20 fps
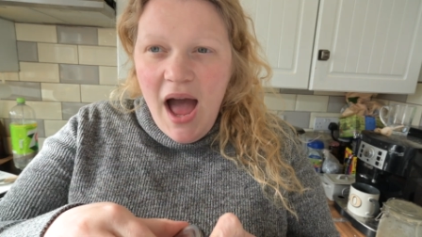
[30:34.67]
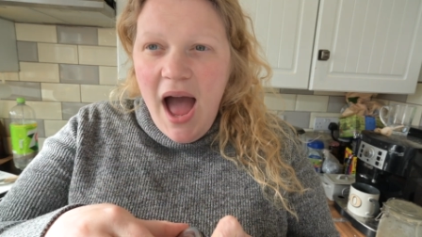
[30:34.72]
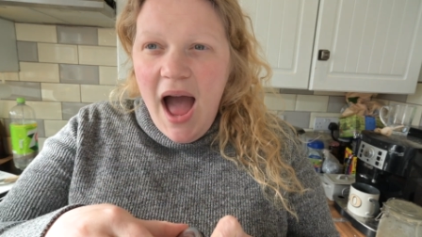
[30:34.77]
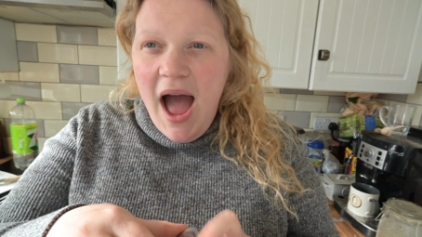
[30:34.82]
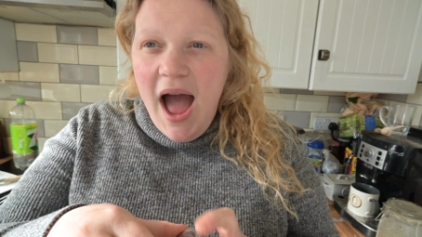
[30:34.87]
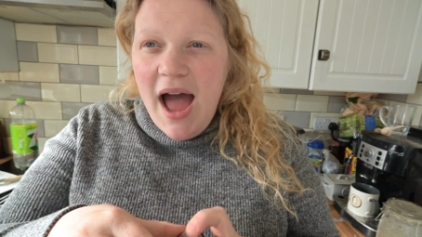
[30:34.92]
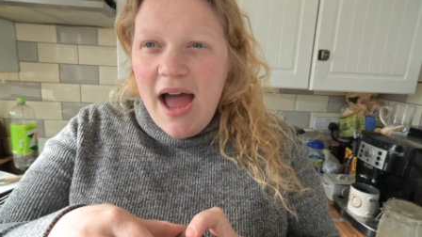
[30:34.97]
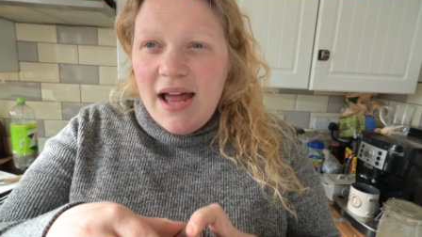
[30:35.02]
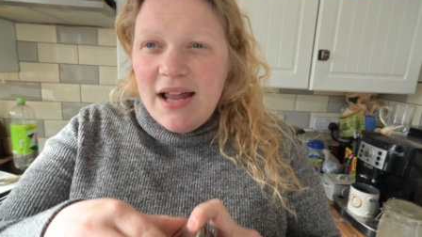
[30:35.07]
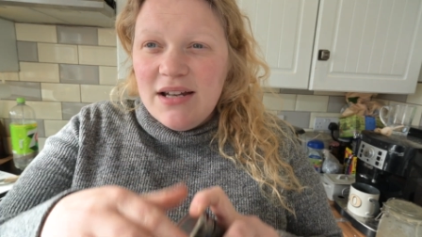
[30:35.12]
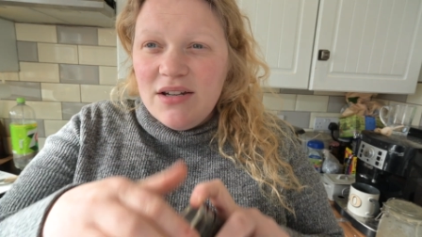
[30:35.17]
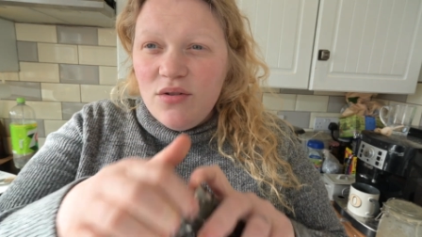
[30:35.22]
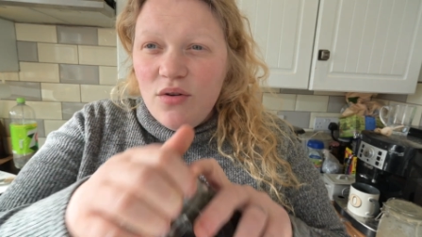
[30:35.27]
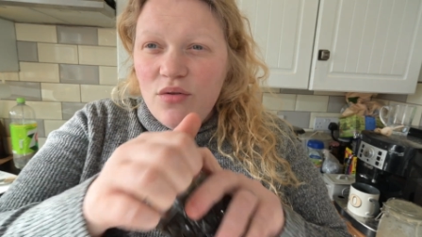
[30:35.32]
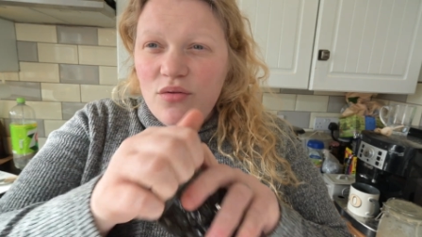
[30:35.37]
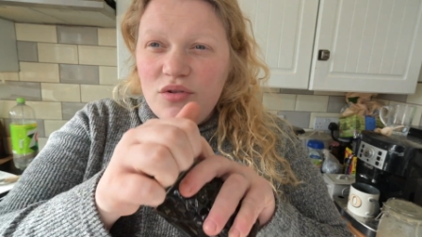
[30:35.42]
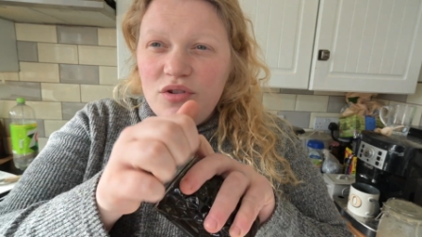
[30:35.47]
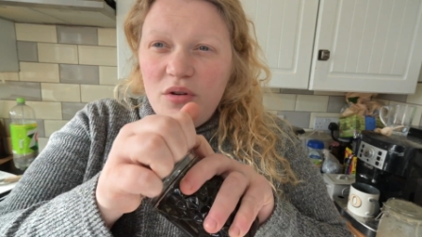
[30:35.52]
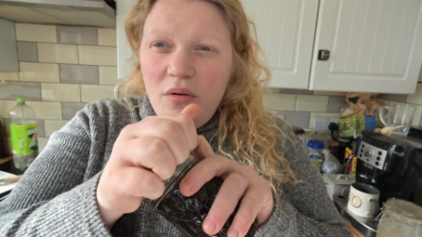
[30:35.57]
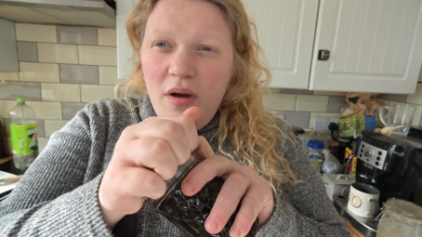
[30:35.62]
And
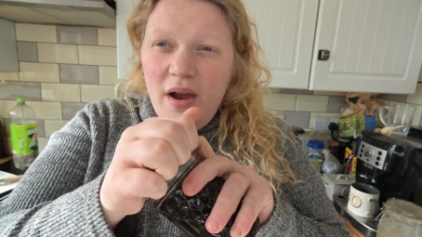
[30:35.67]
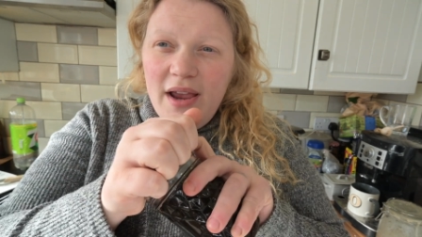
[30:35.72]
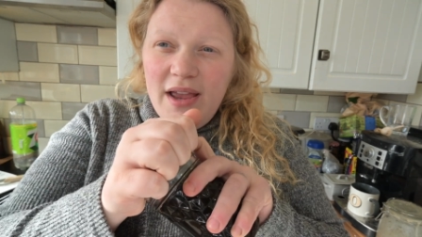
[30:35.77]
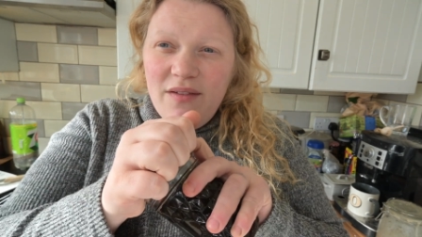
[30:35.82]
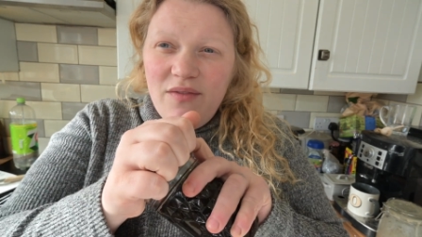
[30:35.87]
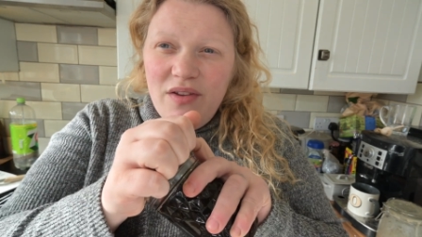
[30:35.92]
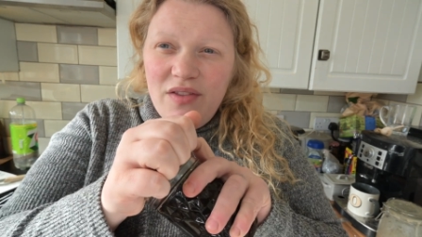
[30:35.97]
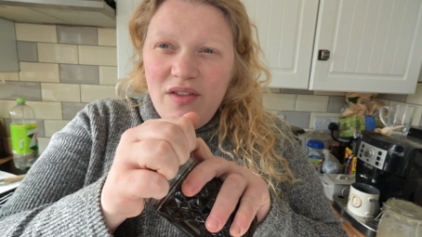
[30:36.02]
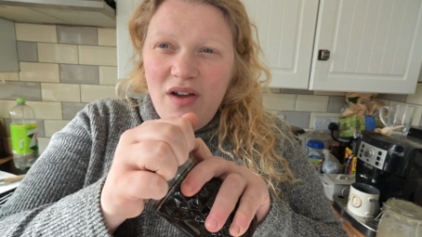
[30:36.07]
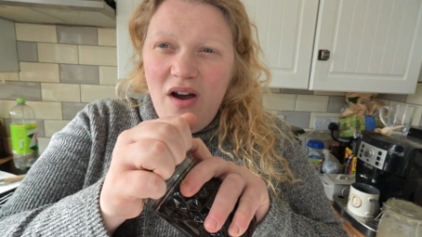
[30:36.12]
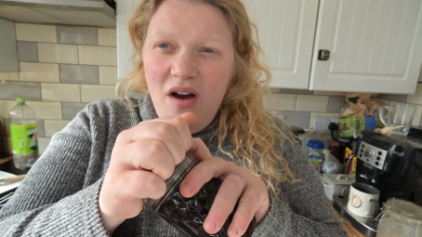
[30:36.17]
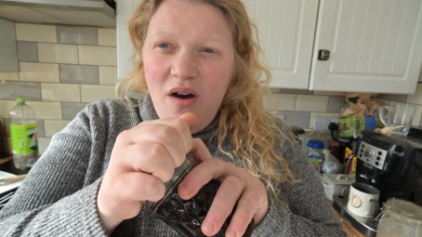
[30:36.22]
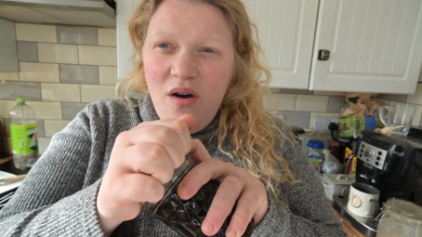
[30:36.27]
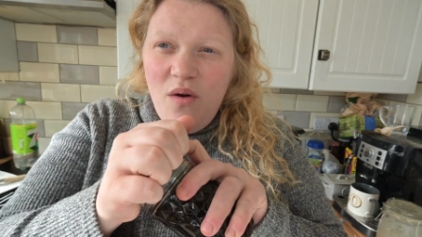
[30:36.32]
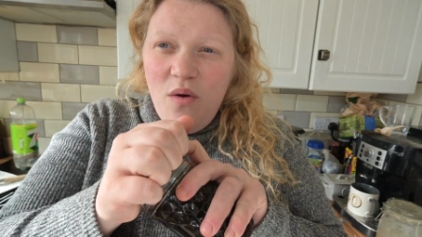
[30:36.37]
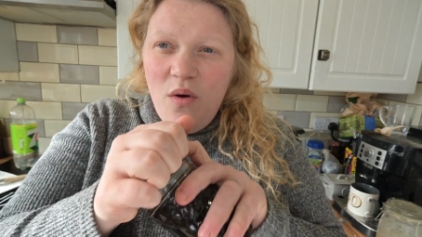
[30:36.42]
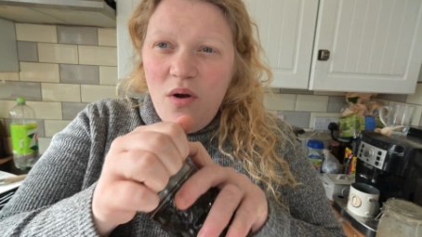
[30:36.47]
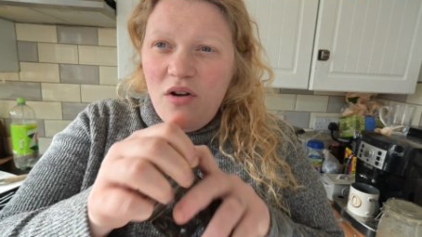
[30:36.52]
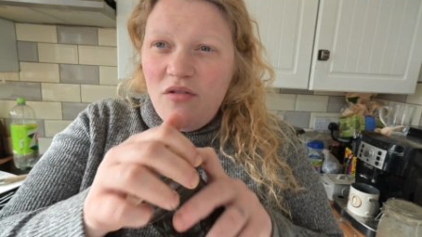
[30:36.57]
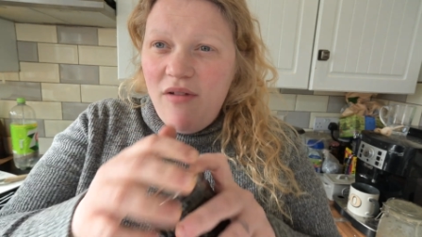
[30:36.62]
also I give it the
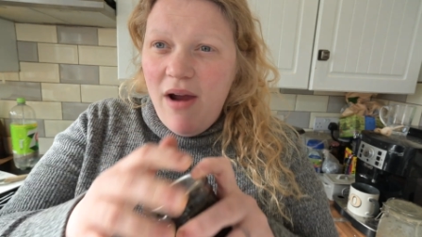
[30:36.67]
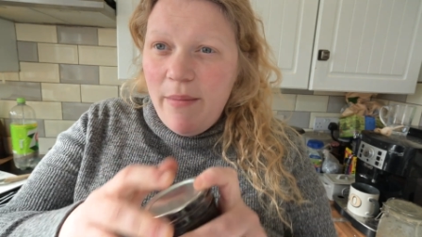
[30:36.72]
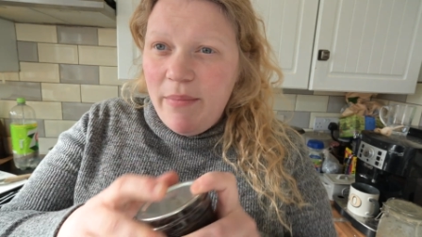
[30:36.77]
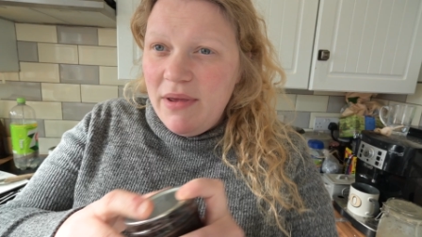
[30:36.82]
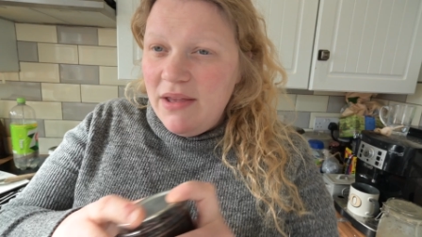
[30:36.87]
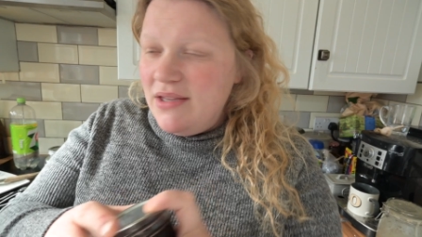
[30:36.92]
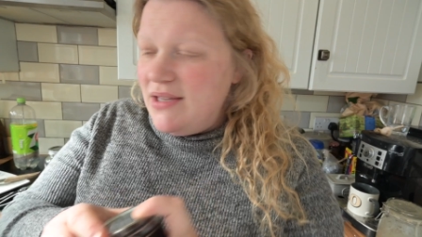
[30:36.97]
whole grabby